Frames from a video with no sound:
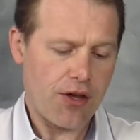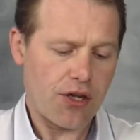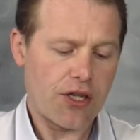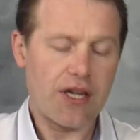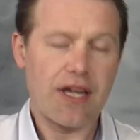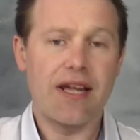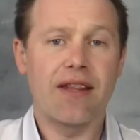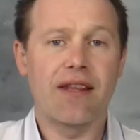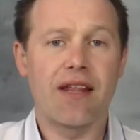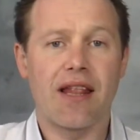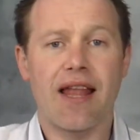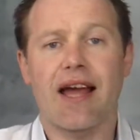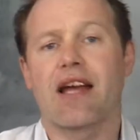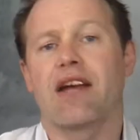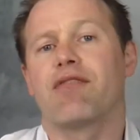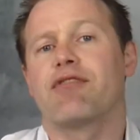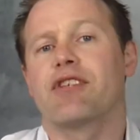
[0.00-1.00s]
The lack of
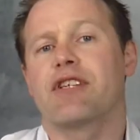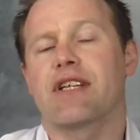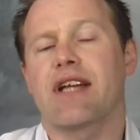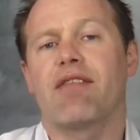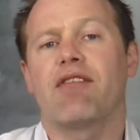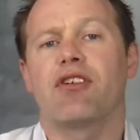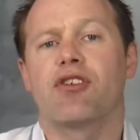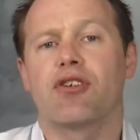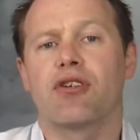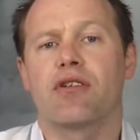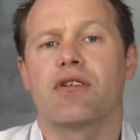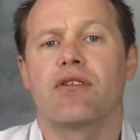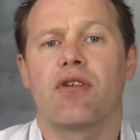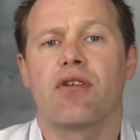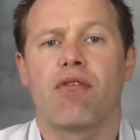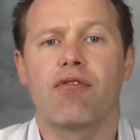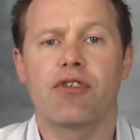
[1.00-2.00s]
scavenging,
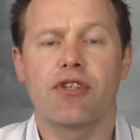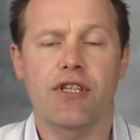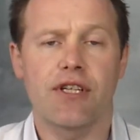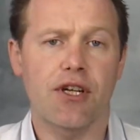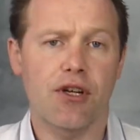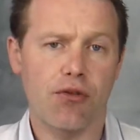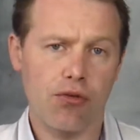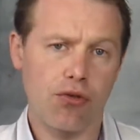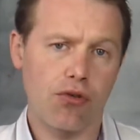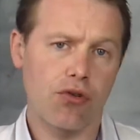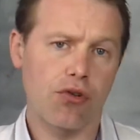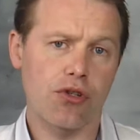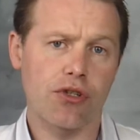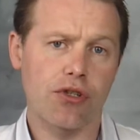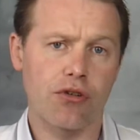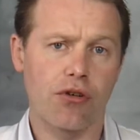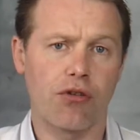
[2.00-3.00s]
obviously crows,
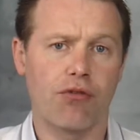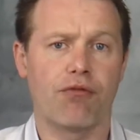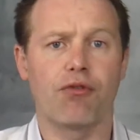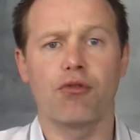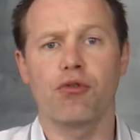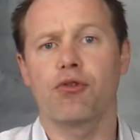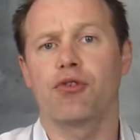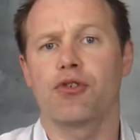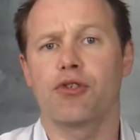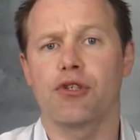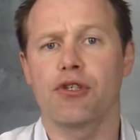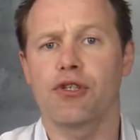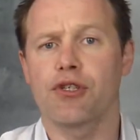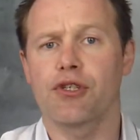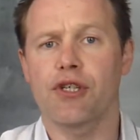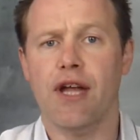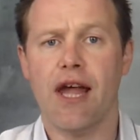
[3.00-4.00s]
vultures,
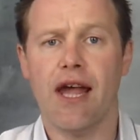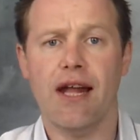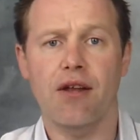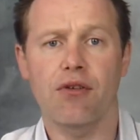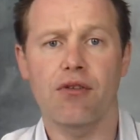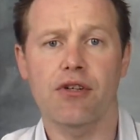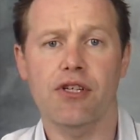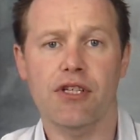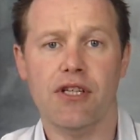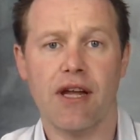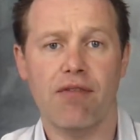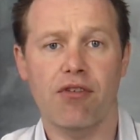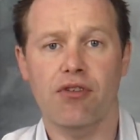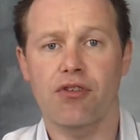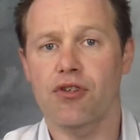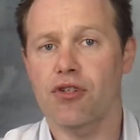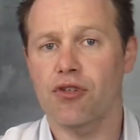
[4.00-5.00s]
any other
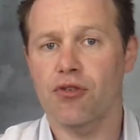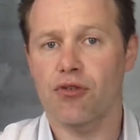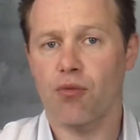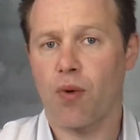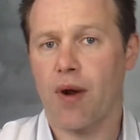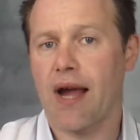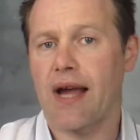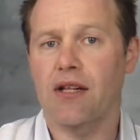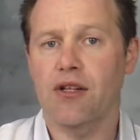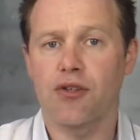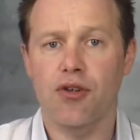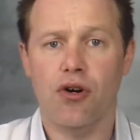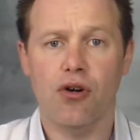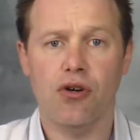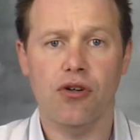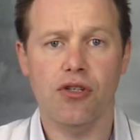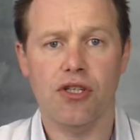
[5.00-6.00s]
scavengers, wild dogs,
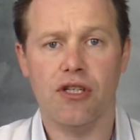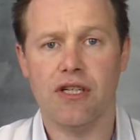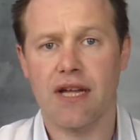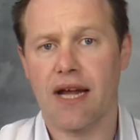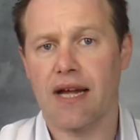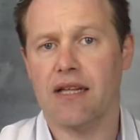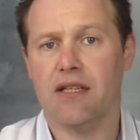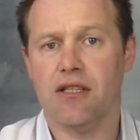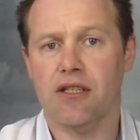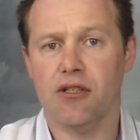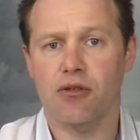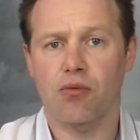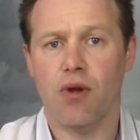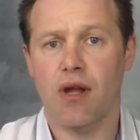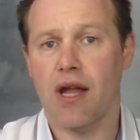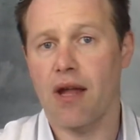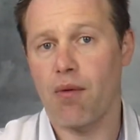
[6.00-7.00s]
cats,
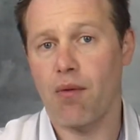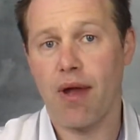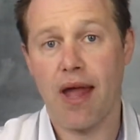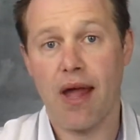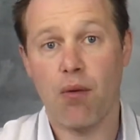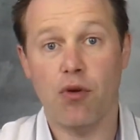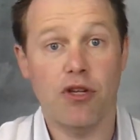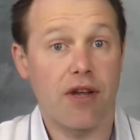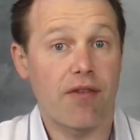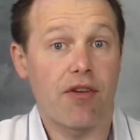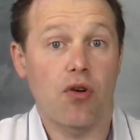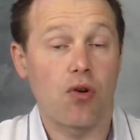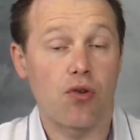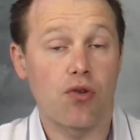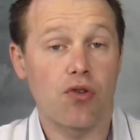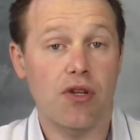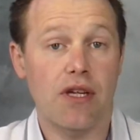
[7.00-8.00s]
whichever country
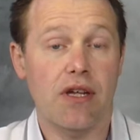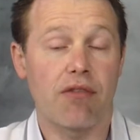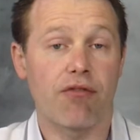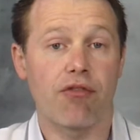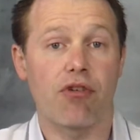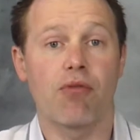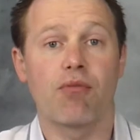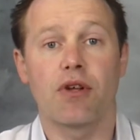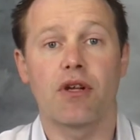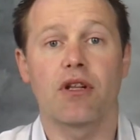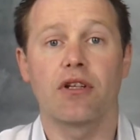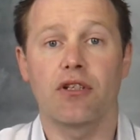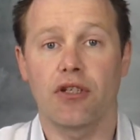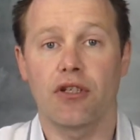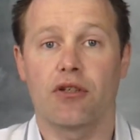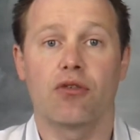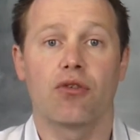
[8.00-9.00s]
you're from, you'll know
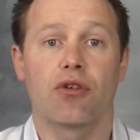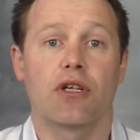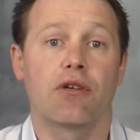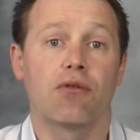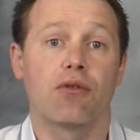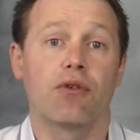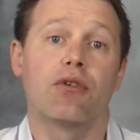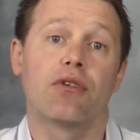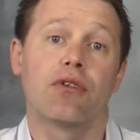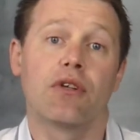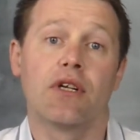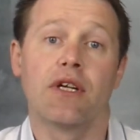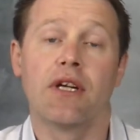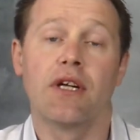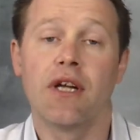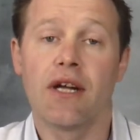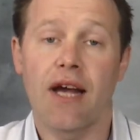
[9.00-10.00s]
your own
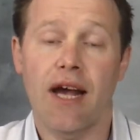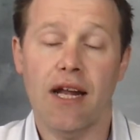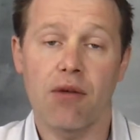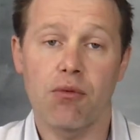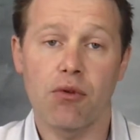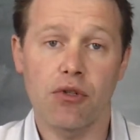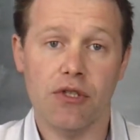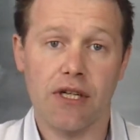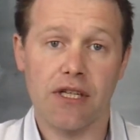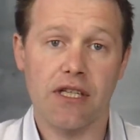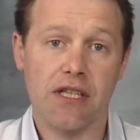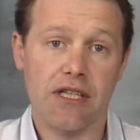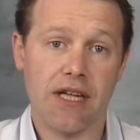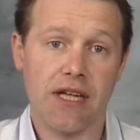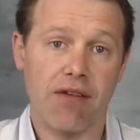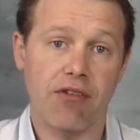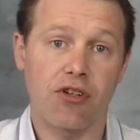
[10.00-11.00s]
animals that's
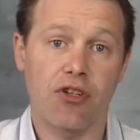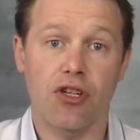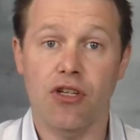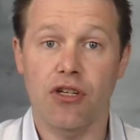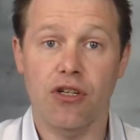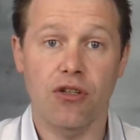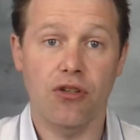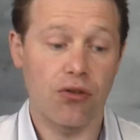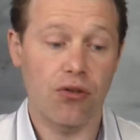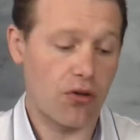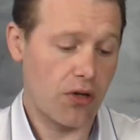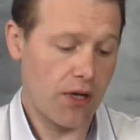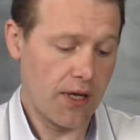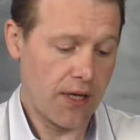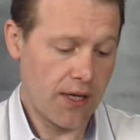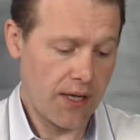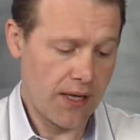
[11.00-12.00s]
scavenging, you'll know
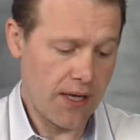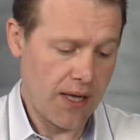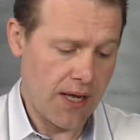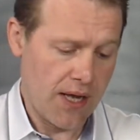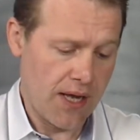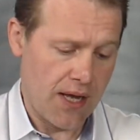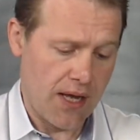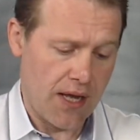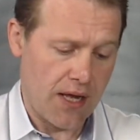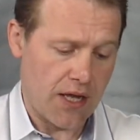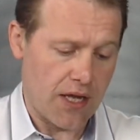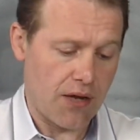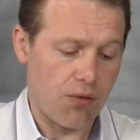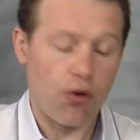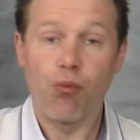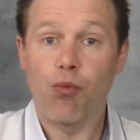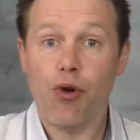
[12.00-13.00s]
your own
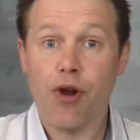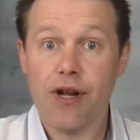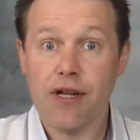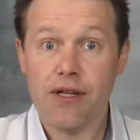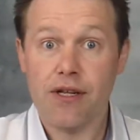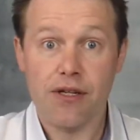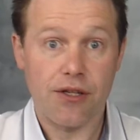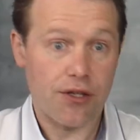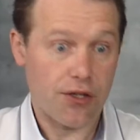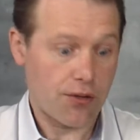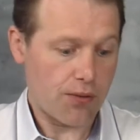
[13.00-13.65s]
predators as well.